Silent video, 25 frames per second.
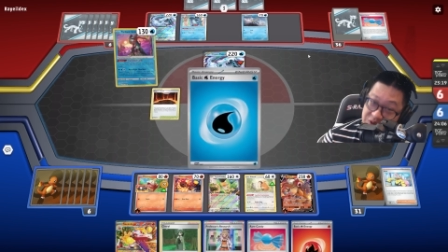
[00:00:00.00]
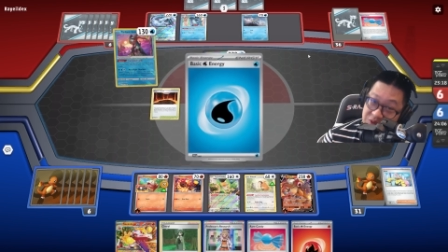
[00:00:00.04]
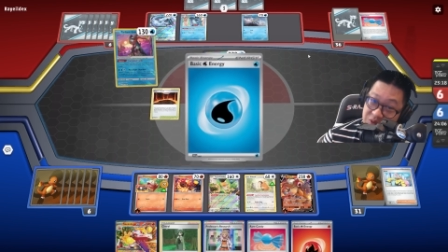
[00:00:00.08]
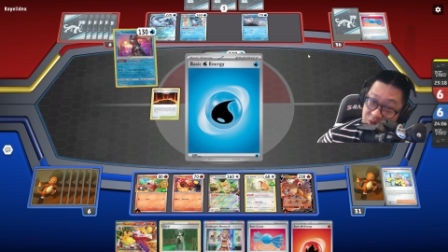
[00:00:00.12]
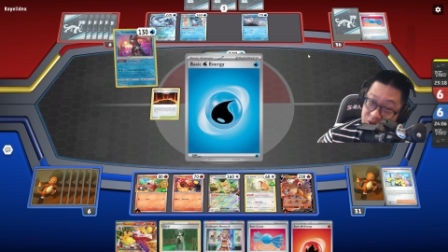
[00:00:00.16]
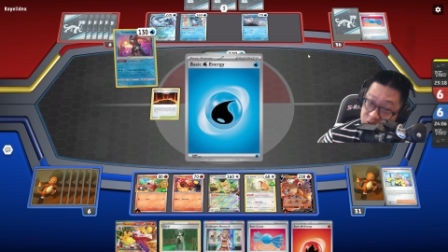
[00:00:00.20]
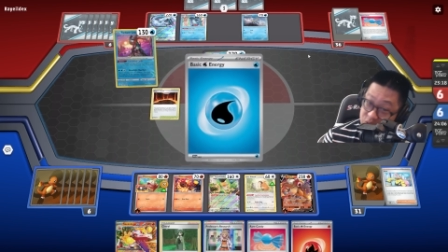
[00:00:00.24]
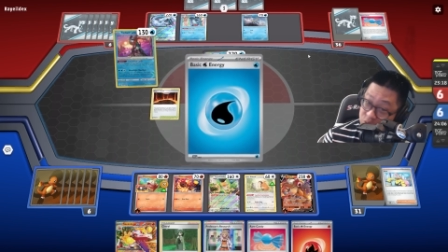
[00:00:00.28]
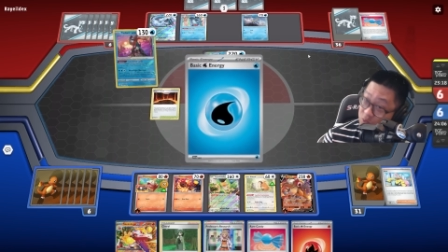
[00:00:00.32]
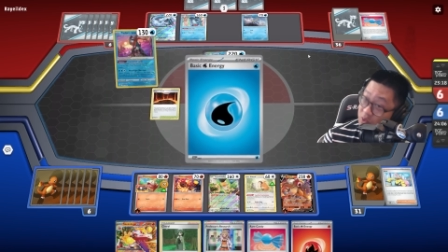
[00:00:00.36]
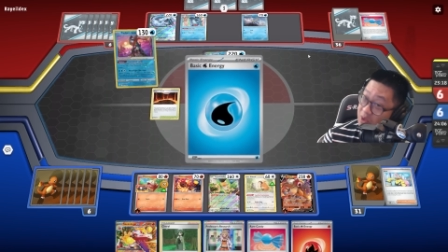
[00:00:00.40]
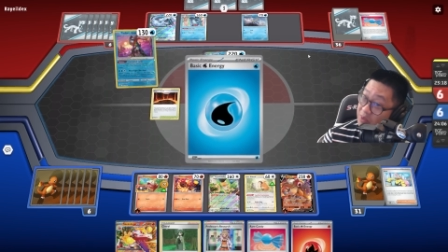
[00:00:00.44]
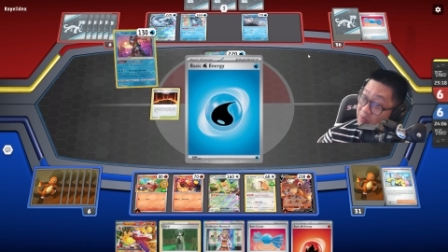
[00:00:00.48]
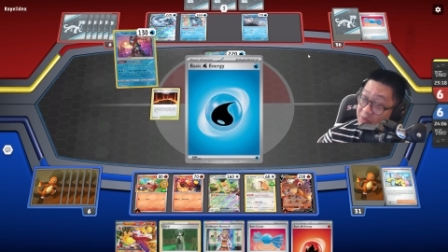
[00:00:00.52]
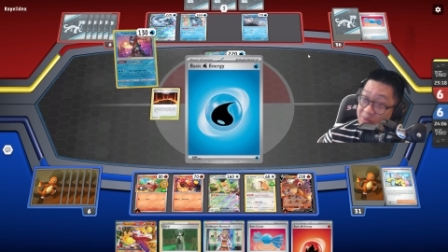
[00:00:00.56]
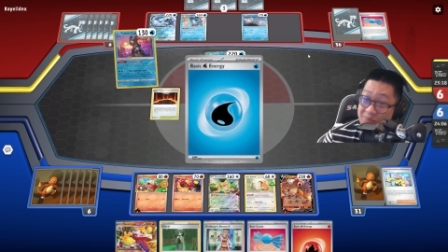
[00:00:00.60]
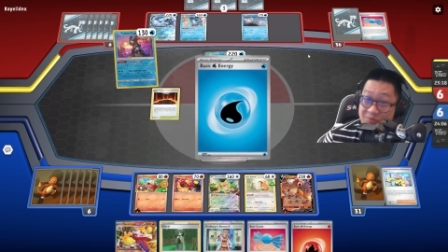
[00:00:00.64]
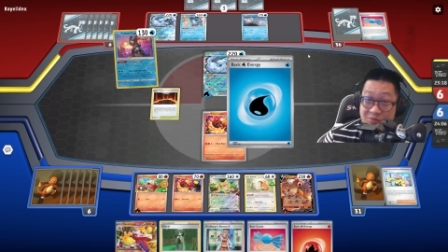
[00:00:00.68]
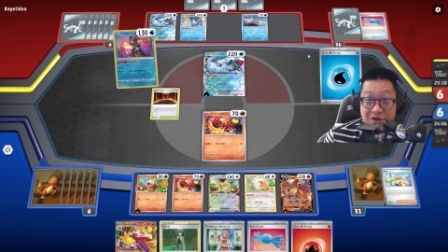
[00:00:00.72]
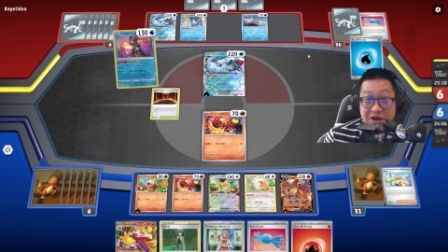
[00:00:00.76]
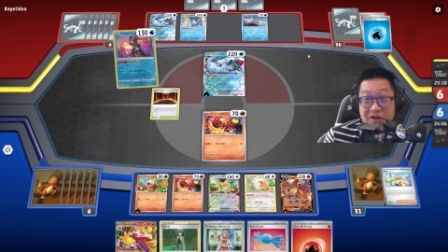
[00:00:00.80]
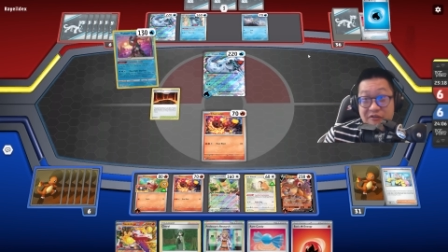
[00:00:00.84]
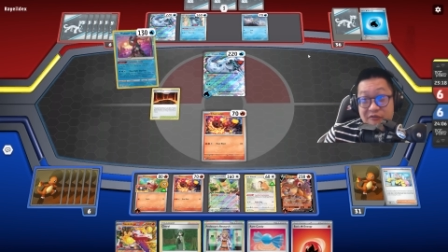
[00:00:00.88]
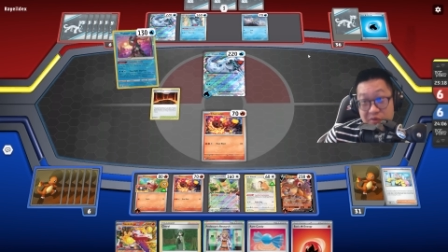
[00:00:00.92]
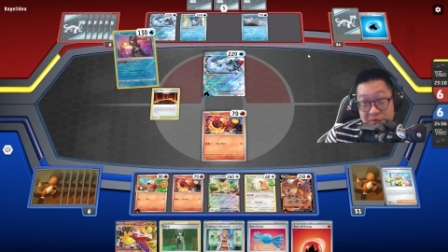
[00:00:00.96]
which would have been
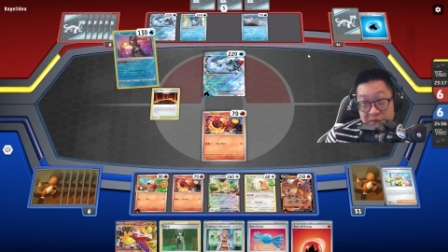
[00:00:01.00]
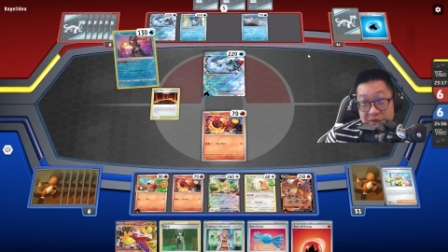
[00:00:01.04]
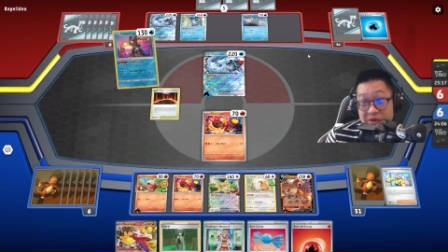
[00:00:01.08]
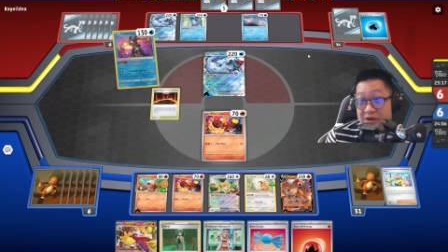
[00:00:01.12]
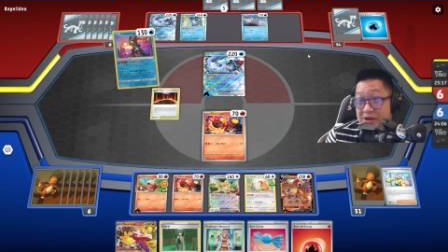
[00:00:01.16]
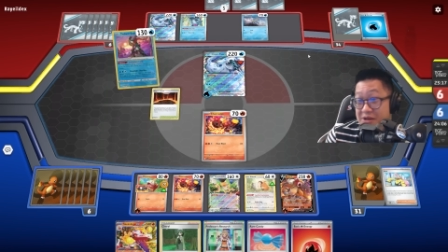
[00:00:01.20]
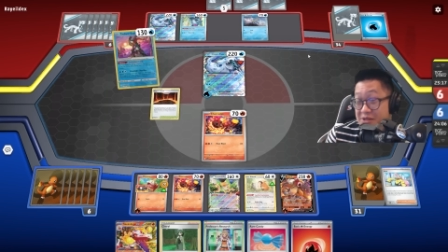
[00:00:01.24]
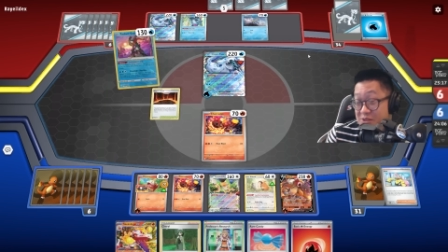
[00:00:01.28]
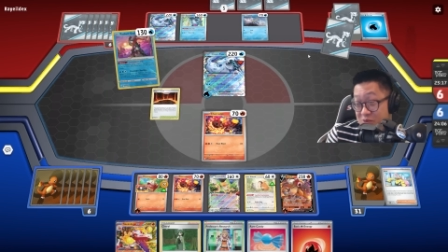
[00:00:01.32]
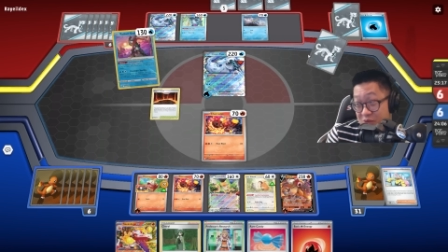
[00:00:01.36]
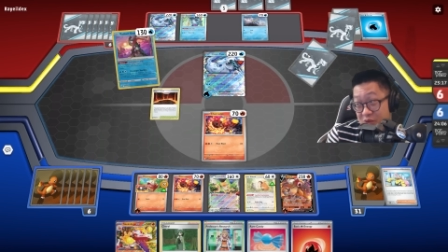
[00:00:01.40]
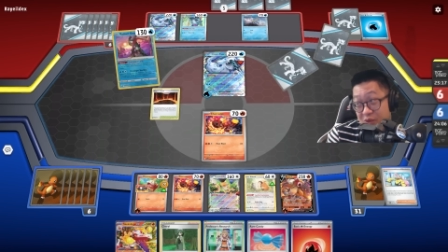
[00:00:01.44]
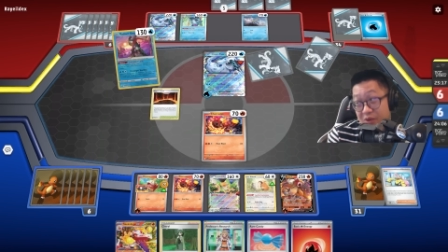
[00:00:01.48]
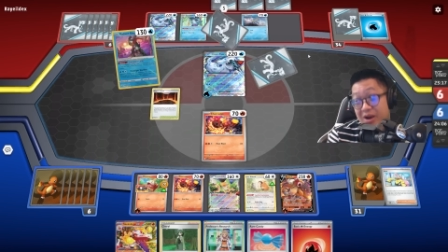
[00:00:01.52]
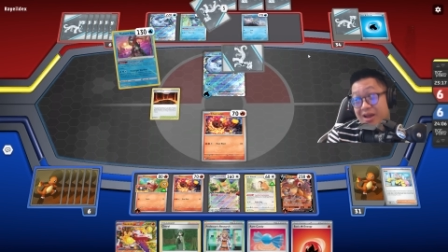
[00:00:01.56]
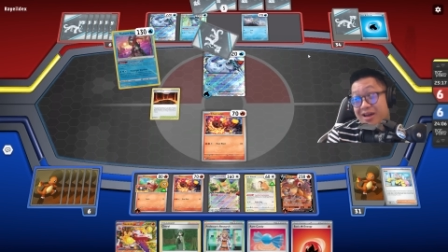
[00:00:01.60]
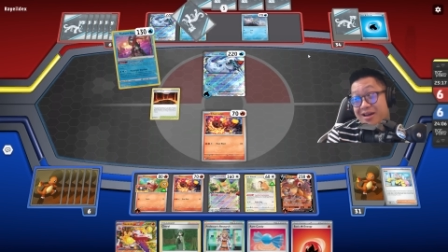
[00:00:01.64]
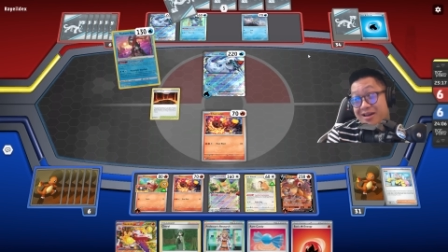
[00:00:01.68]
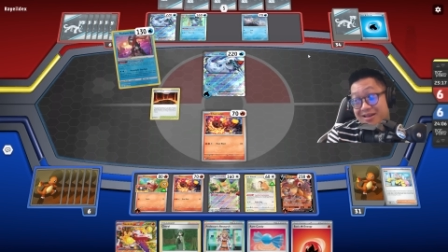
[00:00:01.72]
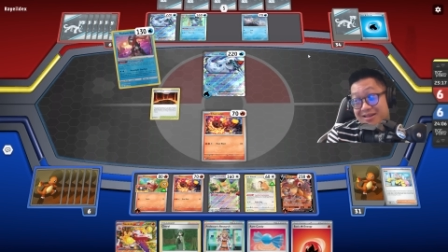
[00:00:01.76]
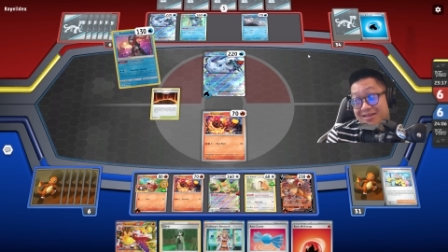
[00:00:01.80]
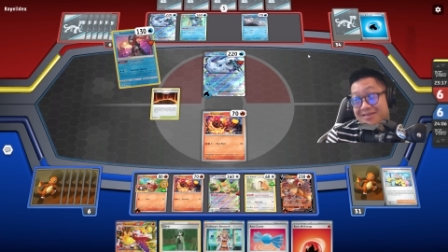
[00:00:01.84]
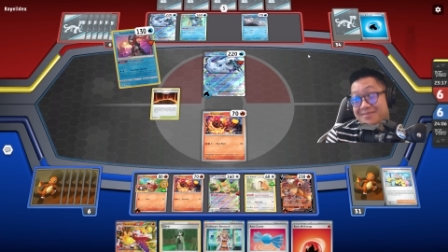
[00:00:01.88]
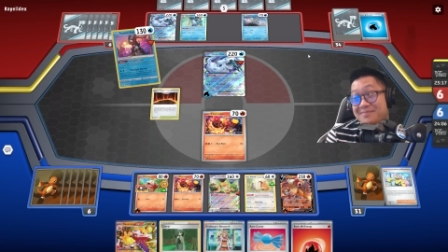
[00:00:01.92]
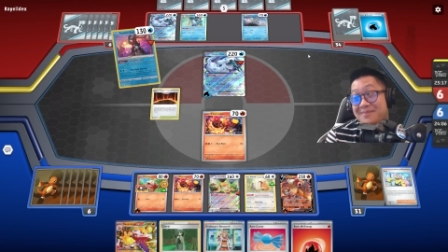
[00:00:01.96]
preferable because we
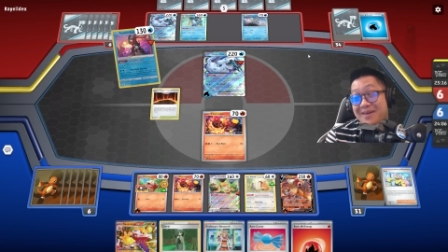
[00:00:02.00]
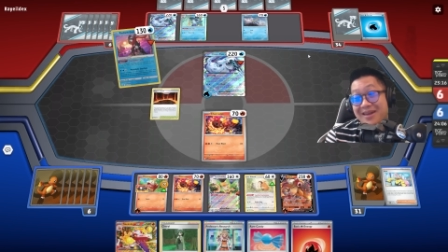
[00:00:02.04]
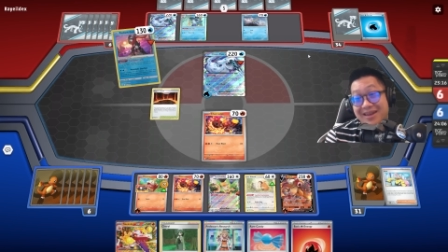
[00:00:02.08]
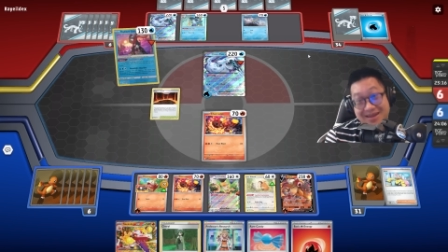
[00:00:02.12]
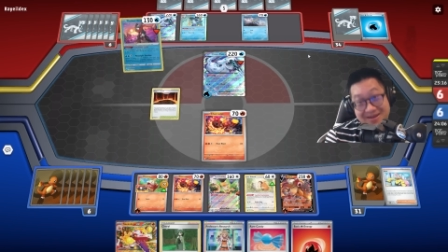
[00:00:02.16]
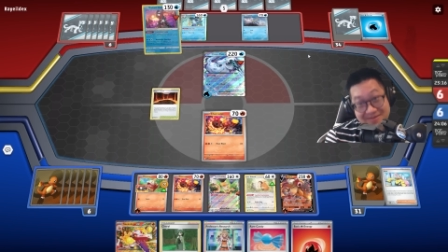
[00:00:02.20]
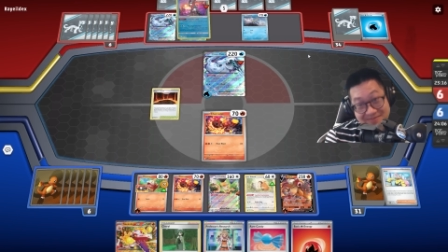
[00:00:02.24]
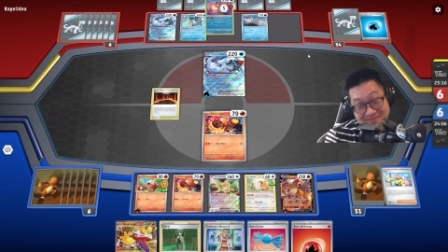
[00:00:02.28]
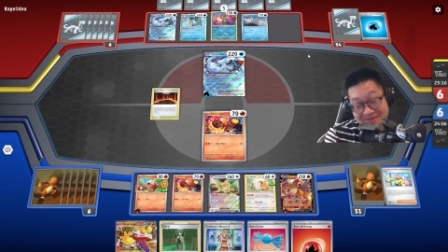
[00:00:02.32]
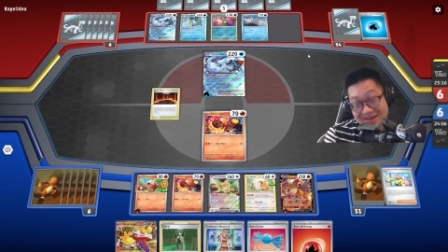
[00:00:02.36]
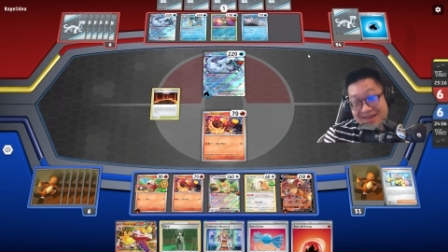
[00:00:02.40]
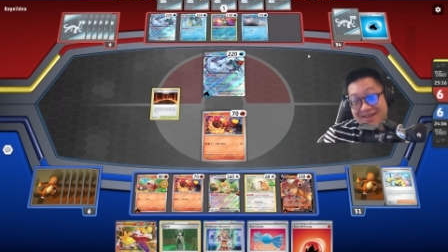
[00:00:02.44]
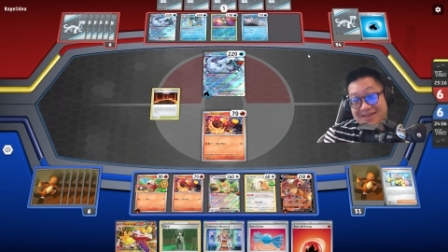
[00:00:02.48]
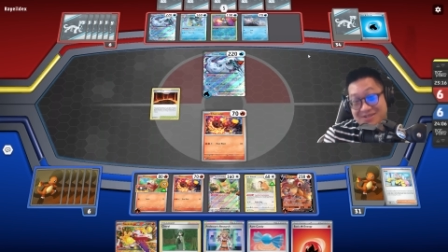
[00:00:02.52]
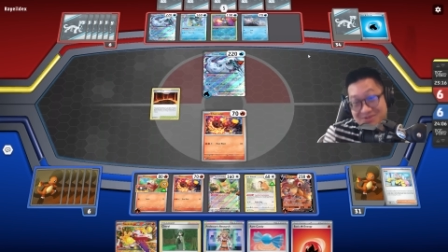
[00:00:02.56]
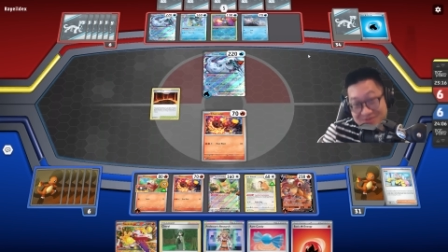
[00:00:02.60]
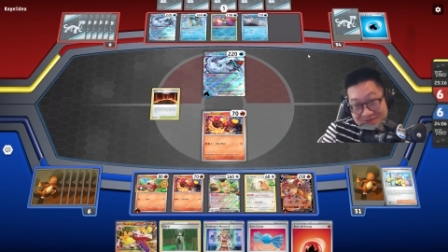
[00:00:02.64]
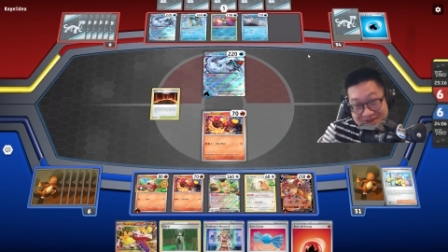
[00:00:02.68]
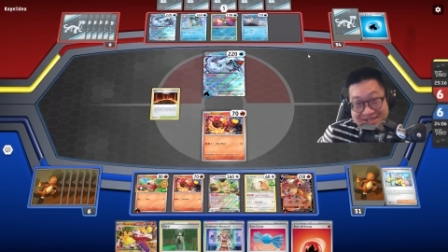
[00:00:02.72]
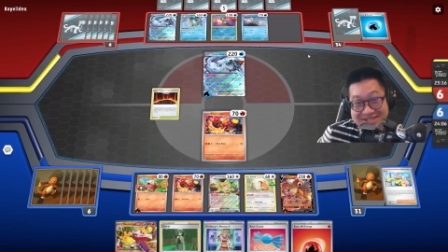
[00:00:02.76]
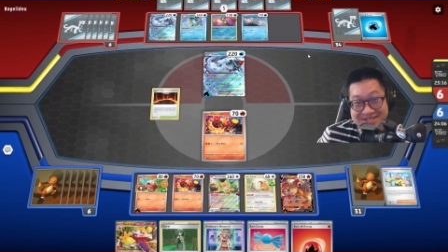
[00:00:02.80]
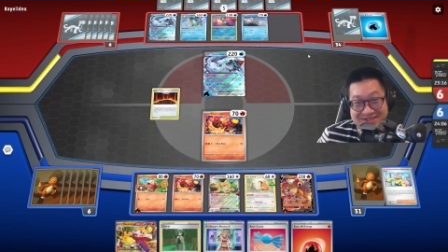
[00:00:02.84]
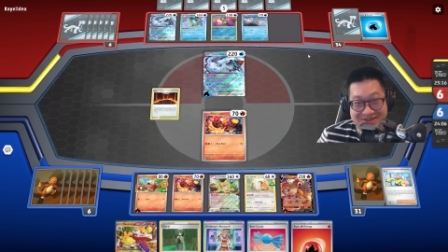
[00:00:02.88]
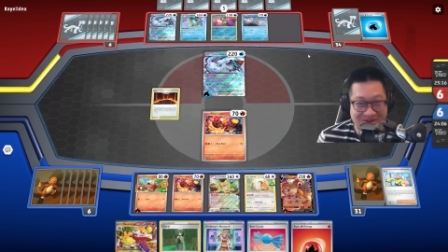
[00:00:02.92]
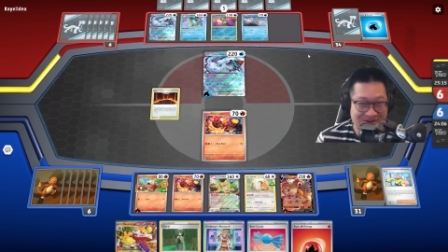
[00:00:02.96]
want to make him pay his
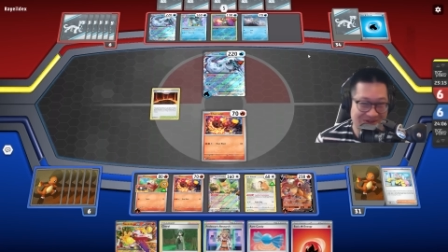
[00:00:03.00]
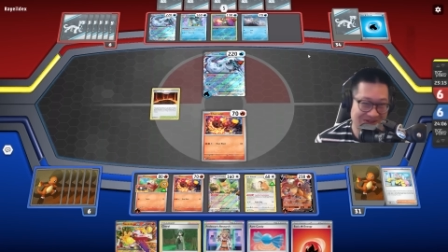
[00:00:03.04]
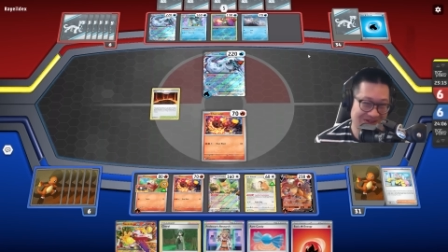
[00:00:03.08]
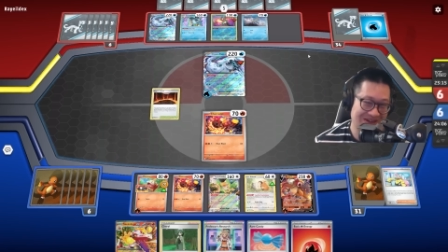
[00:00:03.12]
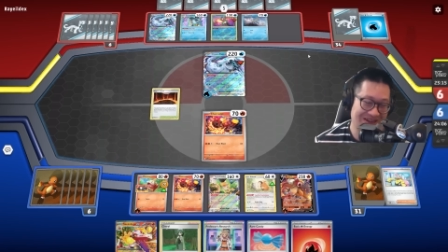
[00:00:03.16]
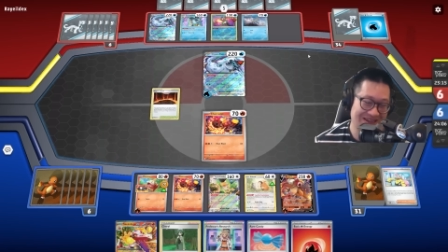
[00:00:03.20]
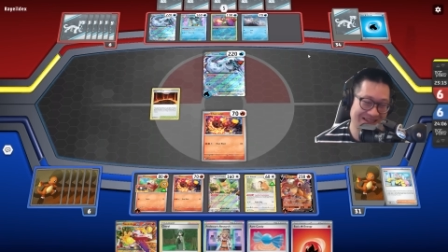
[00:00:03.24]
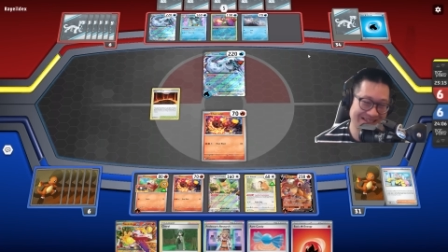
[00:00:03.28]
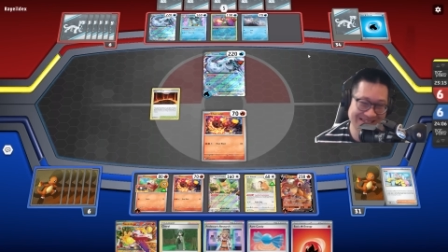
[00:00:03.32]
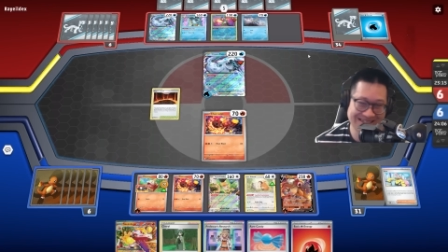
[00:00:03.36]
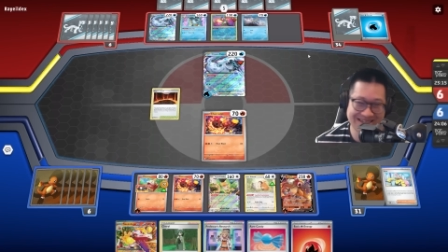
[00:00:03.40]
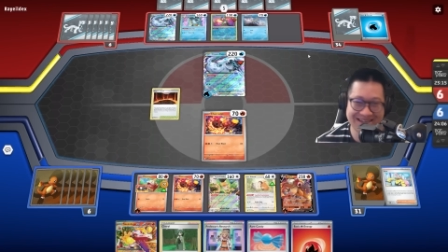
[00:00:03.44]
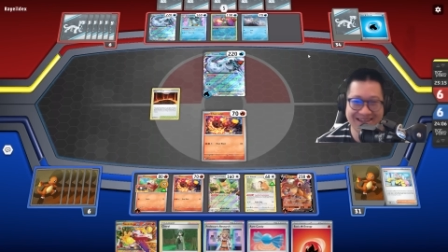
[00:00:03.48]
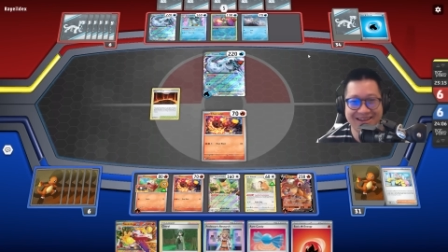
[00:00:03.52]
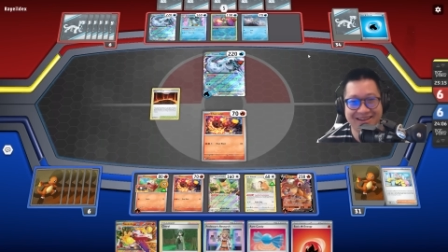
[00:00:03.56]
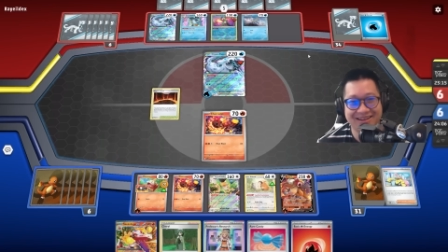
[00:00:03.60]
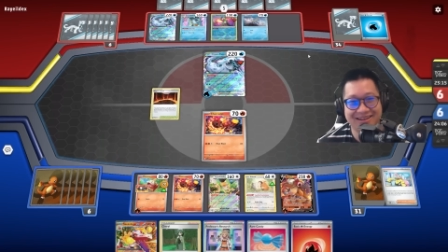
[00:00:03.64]
resources.